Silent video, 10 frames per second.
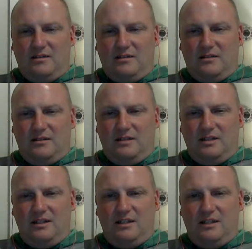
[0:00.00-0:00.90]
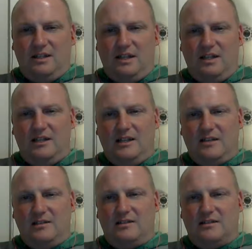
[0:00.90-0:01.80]
he
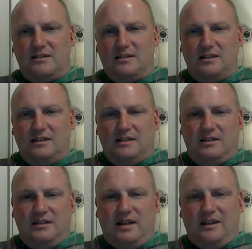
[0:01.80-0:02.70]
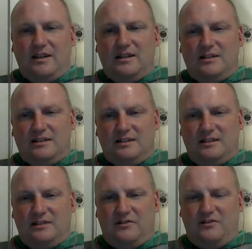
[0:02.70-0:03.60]
does, I think this is
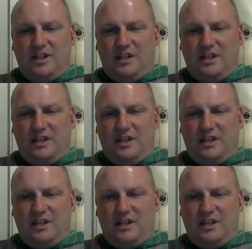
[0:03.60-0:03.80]
his 5th